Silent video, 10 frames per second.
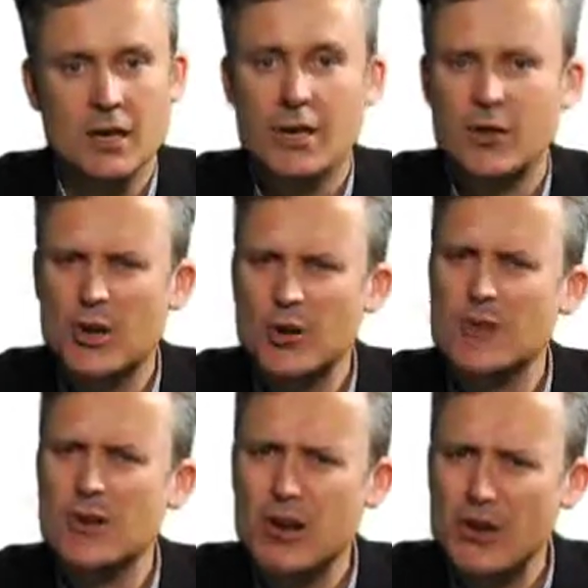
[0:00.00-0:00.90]
Although if
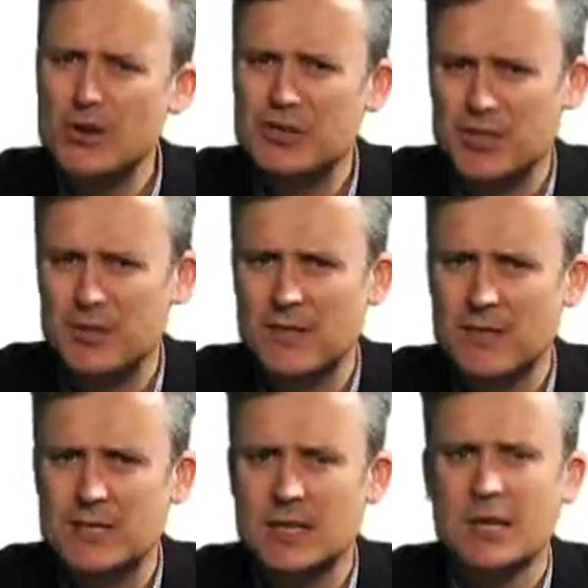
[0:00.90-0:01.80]
you're a long-term
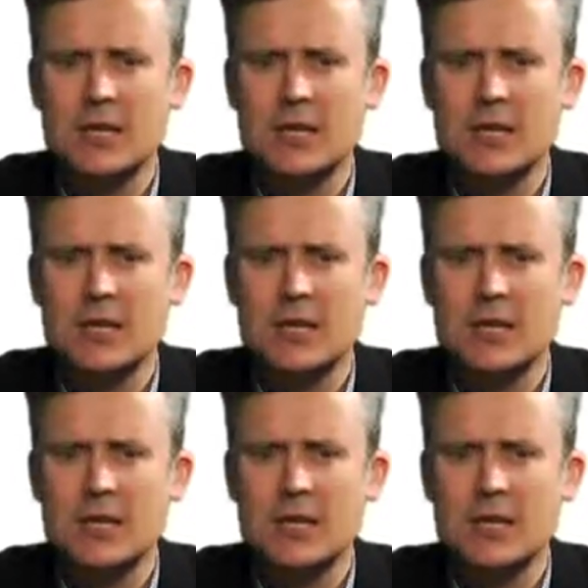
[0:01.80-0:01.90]
investor,